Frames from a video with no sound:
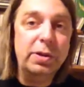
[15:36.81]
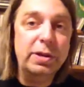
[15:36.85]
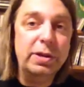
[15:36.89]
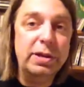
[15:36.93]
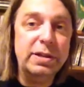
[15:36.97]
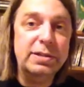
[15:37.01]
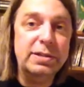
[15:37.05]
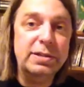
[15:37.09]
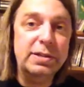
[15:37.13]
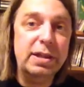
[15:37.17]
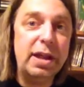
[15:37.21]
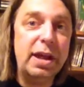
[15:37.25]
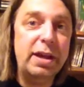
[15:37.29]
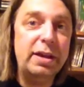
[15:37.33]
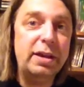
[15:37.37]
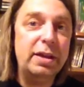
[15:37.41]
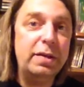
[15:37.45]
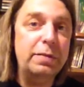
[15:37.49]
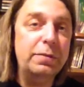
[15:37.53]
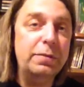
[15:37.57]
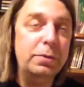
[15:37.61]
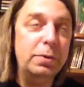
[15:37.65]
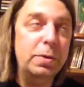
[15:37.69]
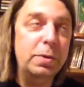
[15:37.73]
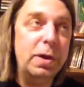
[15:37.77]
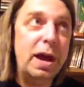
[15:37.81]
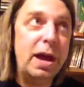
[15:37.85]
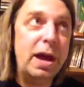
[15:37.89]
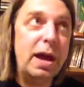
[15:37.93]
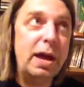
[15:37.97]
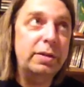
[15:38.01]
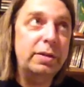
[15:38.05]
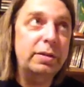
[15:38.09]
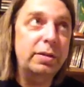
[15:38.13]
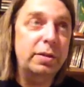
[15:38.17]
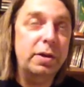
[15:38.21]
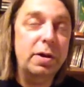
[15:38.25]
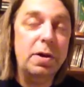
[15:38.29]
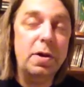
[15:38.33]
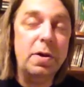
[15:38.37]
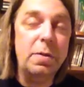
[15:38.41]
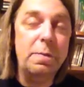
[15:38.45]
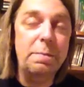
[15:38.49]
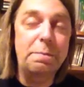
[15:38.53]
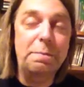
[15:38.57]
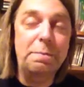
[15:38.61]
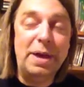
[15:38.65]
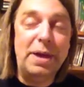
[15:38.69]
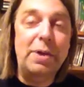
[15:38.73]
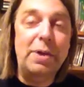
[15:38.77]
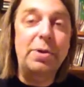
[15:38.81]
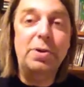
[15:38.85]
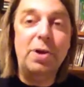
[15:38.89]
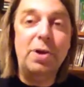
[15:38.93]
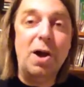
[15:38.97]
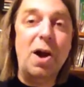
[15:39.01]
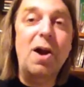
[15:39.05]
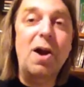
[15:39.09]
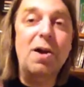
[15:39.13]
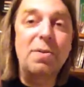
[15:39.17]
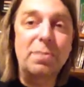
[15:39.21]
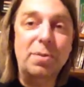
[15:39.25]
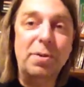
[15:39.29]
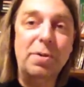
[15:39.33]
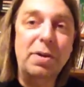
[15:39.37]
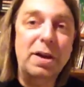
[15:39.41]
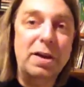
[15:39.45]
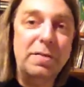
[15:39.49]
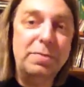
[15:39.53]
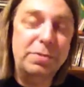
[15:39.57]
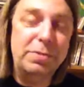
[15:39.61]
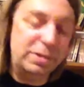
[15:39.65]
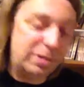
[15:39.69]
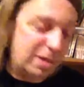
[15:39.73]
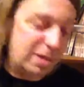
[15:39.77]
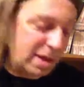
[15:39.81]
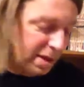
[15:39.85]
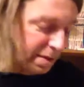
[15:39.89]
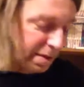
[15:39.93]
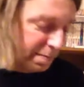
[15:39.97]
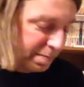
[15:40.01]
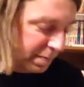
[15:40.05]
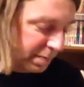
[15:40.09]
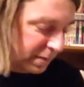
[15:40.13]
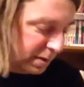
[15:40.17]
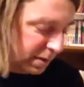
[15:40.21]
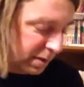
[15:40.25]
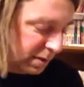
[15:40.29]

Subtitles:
it's like if you add a better armor every time.